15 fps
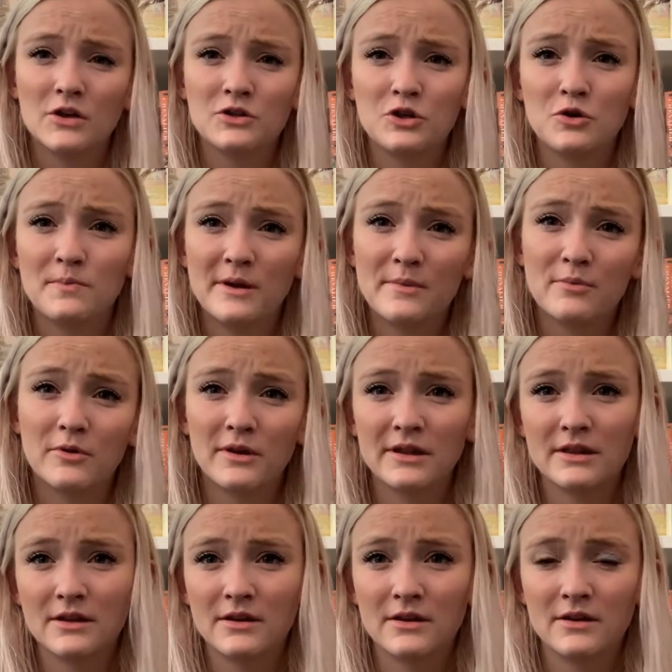two people
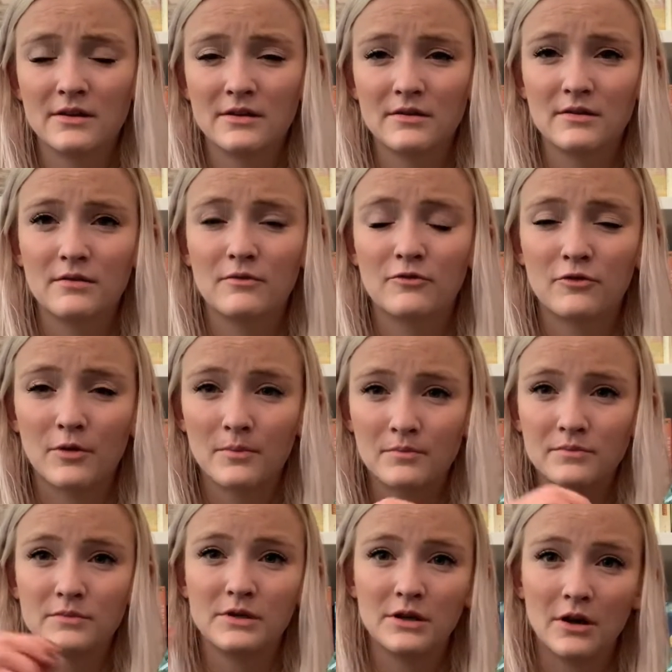from
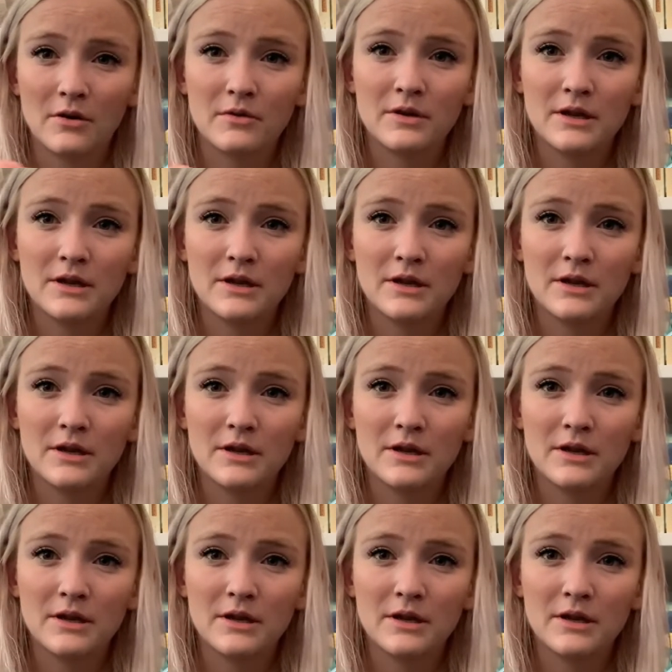you know,